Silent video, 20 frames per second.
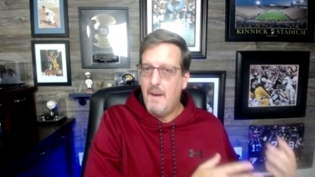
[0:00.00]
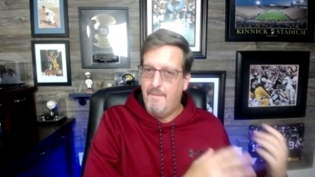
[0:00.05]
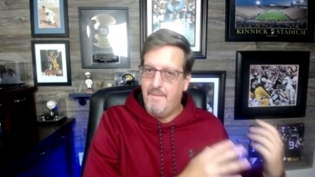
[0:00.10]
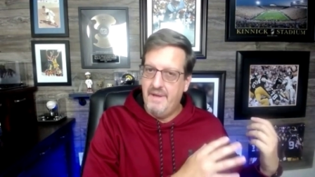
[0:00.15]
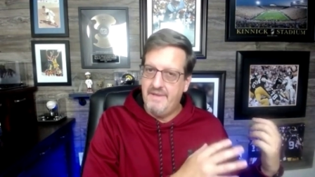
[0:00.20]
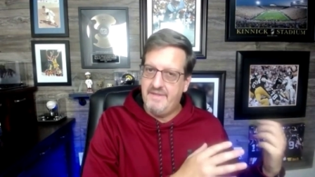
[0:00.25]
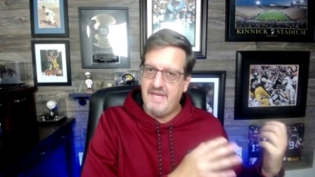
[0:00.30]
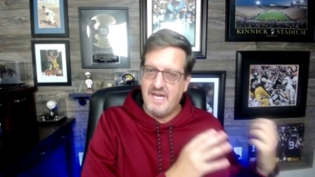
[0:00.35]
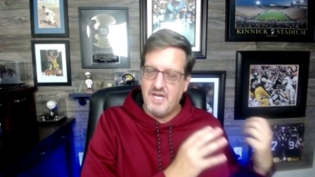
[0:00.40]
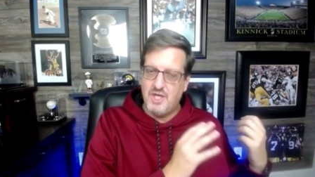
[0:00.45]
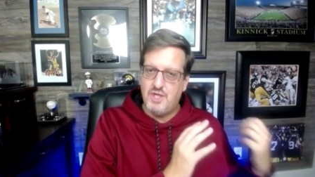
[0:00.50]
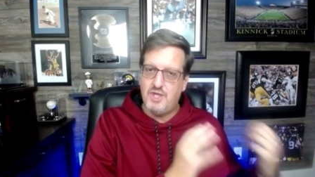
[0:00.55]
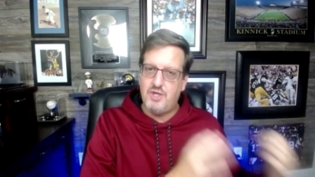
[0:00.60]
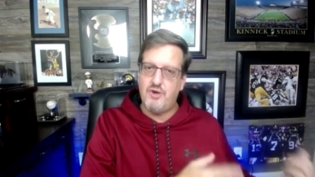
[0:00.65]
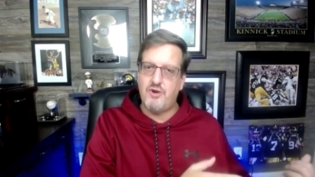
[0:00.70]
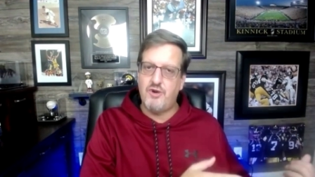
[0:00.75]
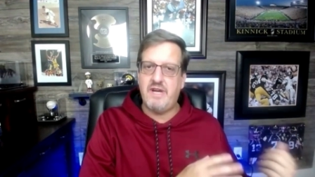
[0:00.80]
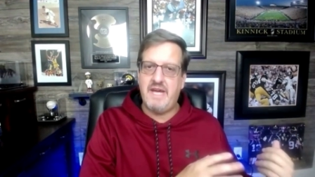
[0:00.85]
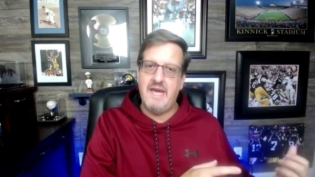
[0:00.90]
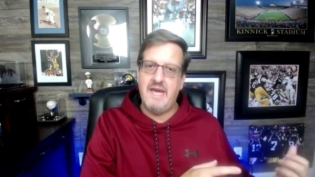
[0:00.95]
but they
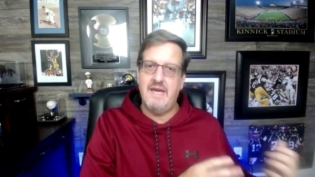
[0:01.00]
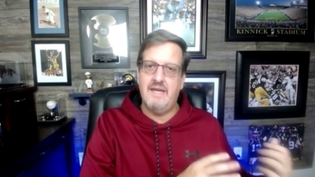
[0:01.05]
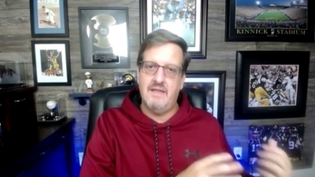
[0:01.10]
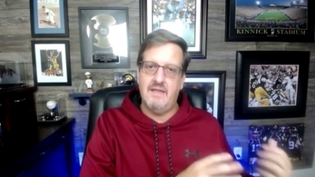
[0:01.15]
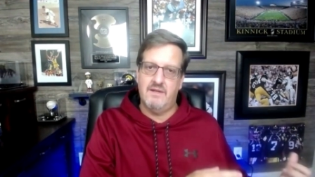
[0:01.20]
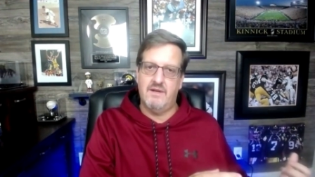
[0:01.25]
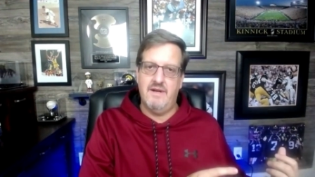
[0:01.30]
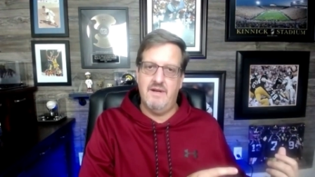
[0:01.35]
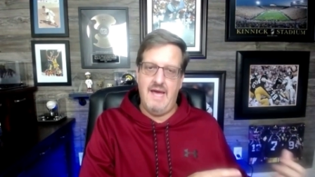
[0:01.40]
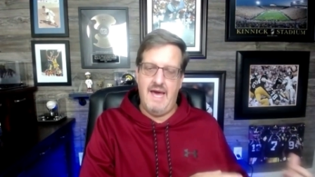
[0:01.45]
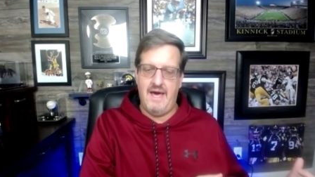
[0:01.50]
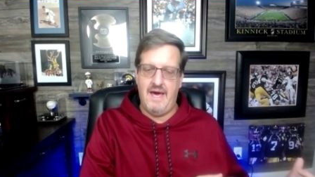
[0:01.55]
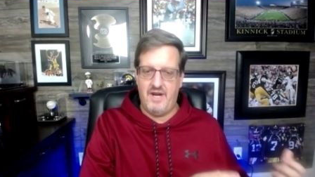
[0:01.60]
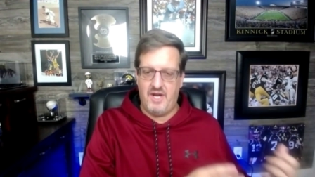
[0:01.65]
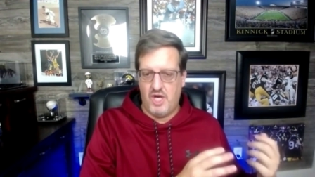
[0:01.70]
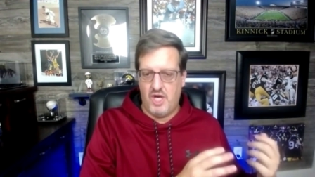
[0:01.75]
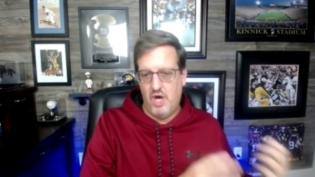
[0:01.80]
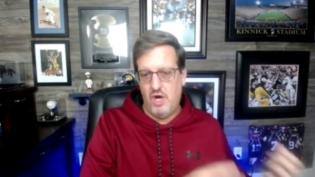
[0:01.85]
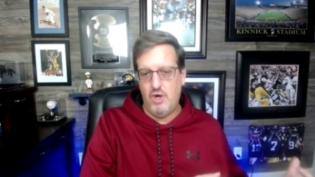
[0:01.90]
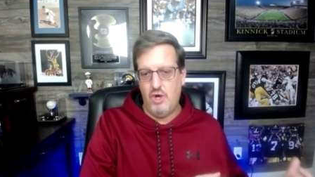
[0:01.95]
sure can learn how to
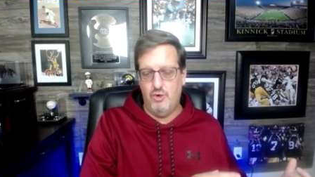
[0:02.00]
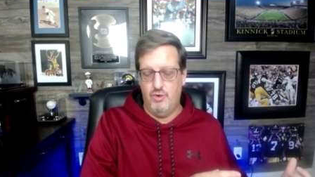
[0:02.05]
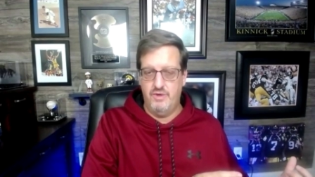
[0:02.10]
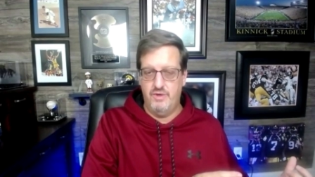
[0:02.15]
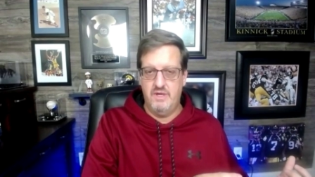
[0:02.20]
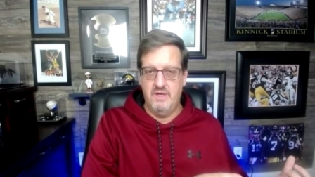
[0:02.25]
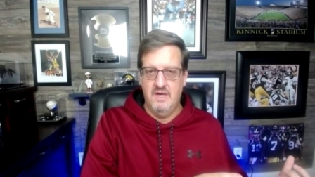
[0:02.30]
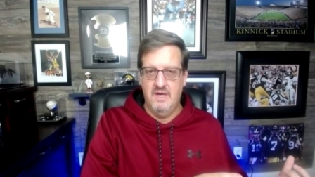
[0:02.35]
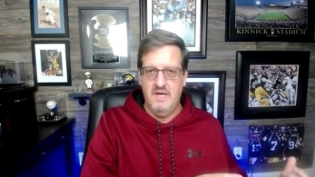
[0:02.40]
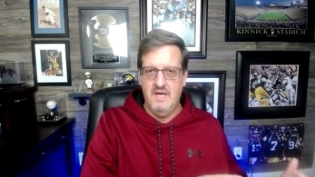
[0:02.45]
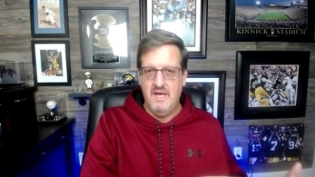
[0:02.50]
code